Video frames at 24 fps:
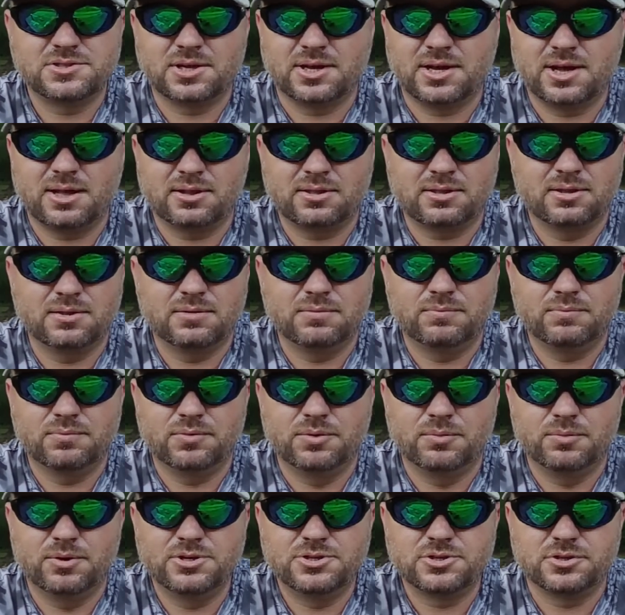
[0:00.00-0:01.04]
They got the
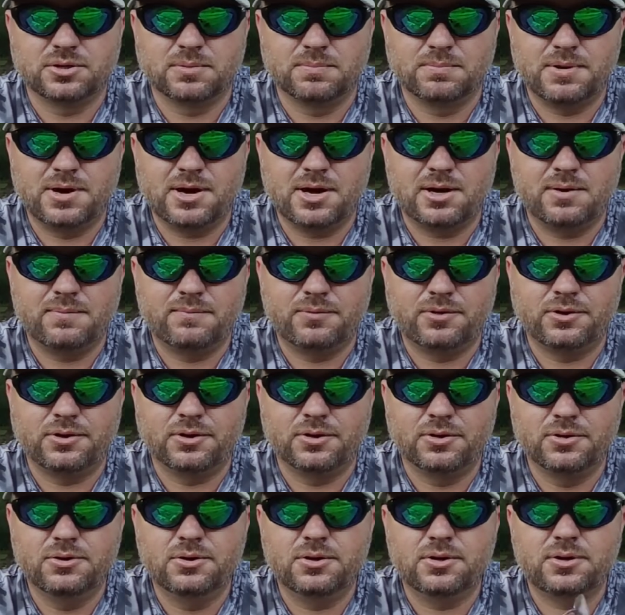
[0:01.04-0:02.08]
ridge on the bottom for your
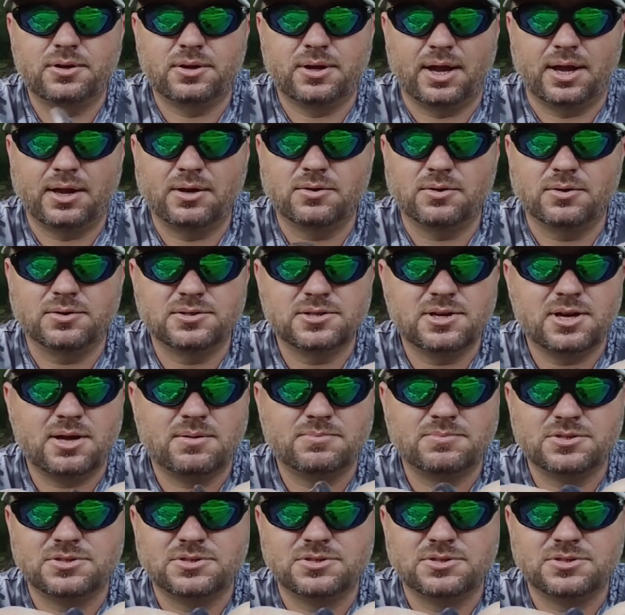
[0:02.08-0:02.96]
hook and on top,